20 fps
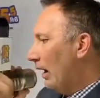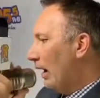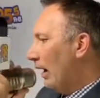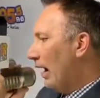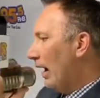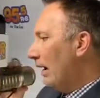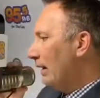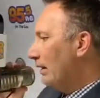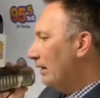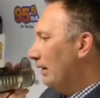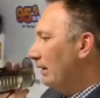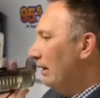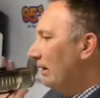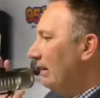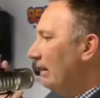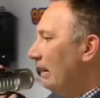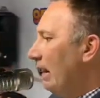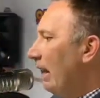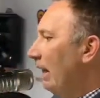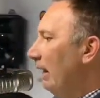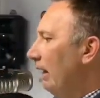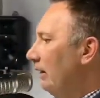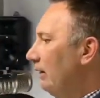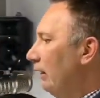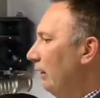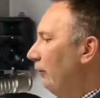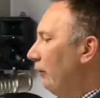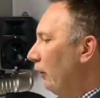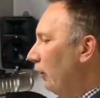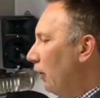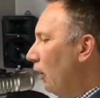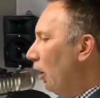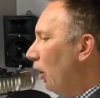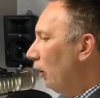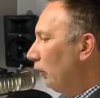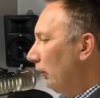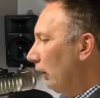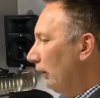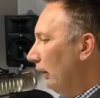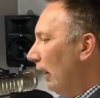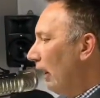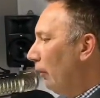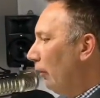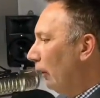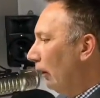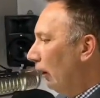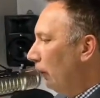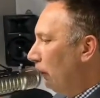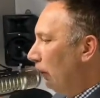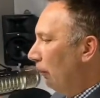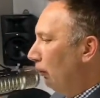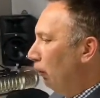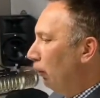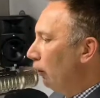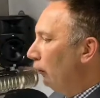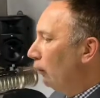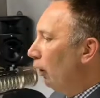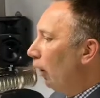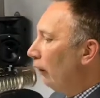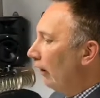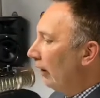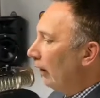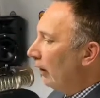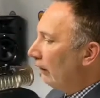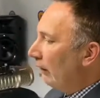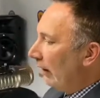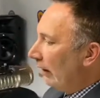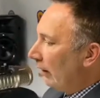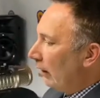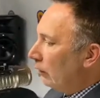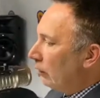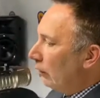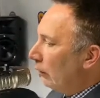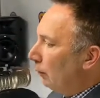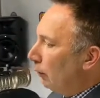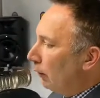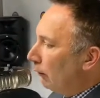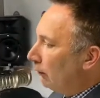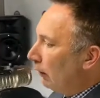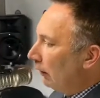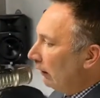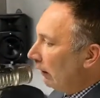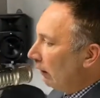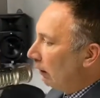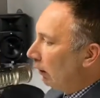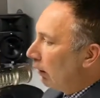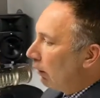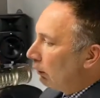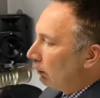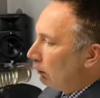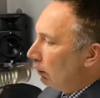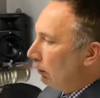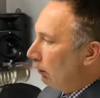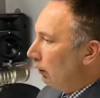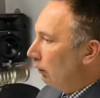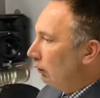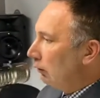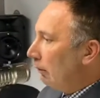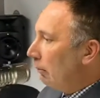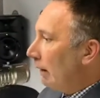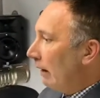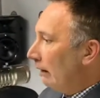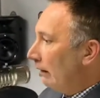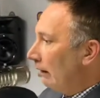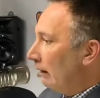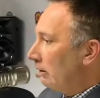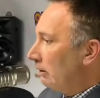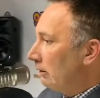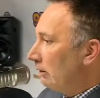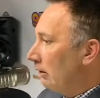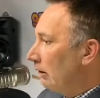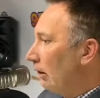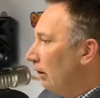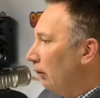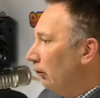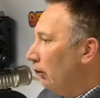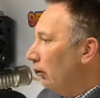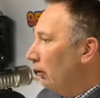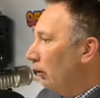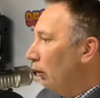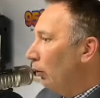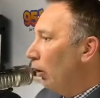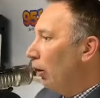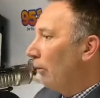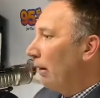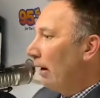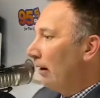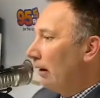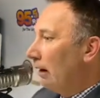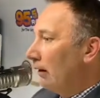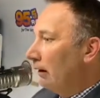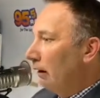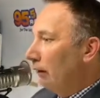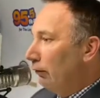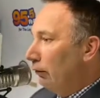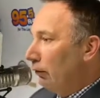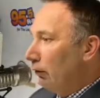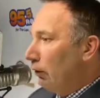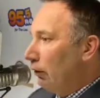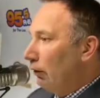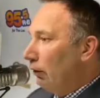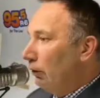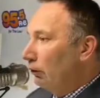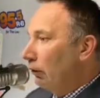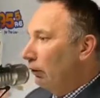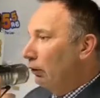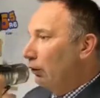Isis, it's that easy. If you call today, we're going to get you approved on the air. And if I get you approved on the air, 2 years of maintenance, you worry about nothing for 2 years on your